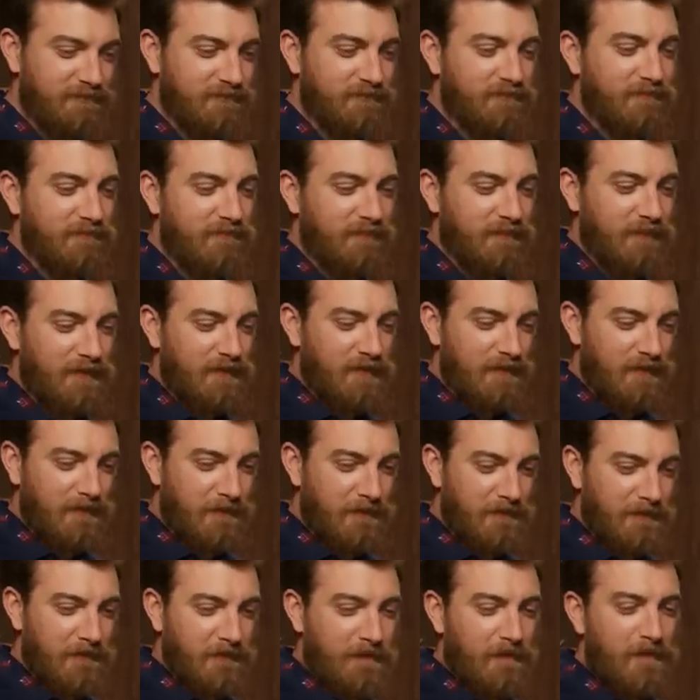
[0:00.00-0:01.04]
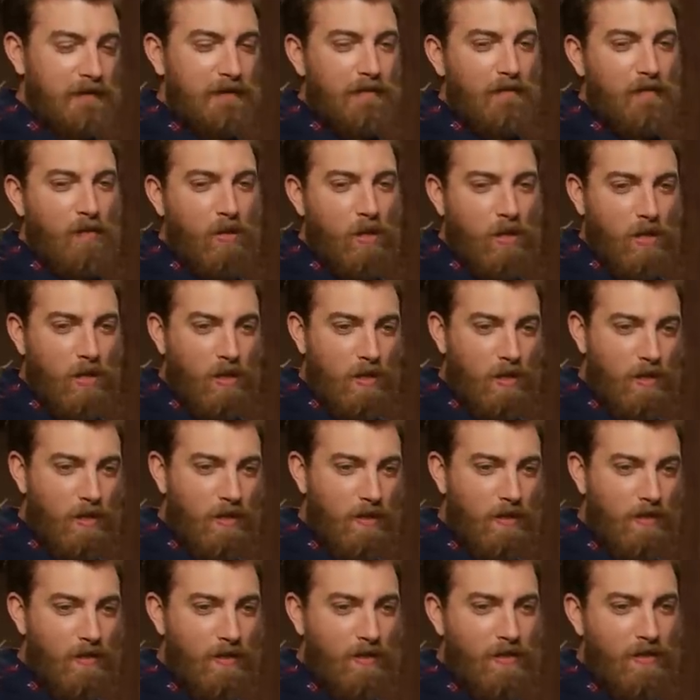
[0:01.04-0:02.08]

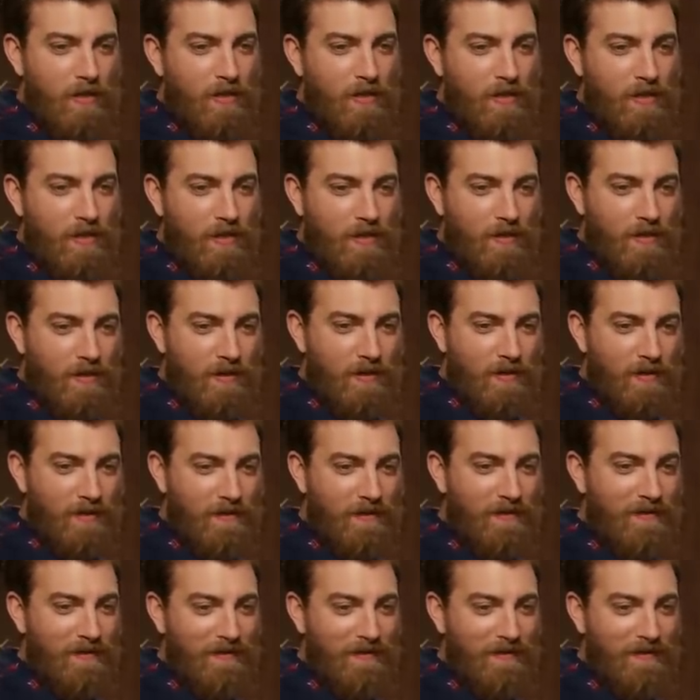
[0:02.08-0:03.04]
(not speaking)